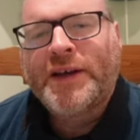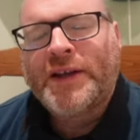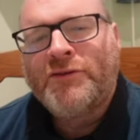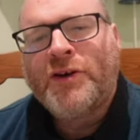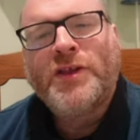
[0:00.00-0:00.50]

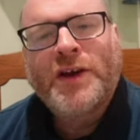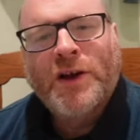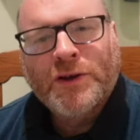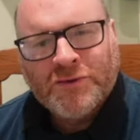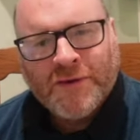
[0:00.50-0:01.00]
Rather
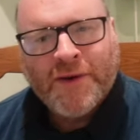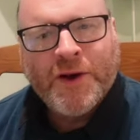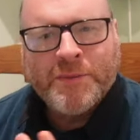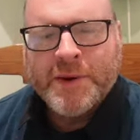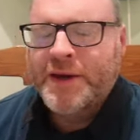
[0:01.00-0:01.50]

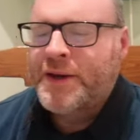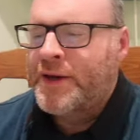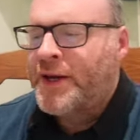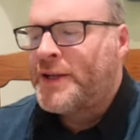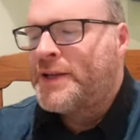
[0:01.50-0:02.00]

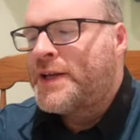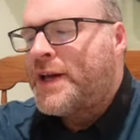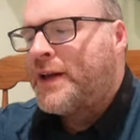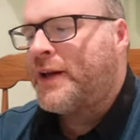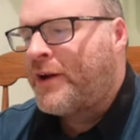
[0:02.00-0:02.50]
claustrophobic, and
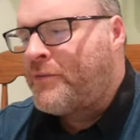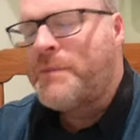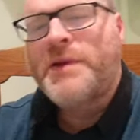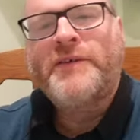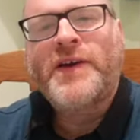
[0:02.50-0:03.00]
I
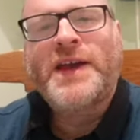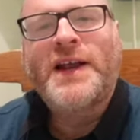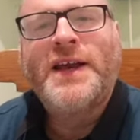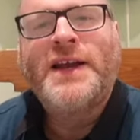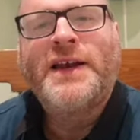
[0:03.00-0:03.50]
remember that very
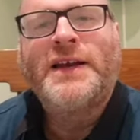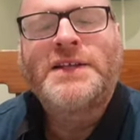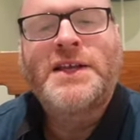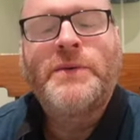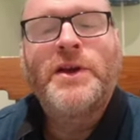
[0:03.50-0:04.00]
clearly.
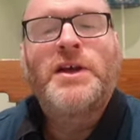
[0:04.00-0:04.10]
And so when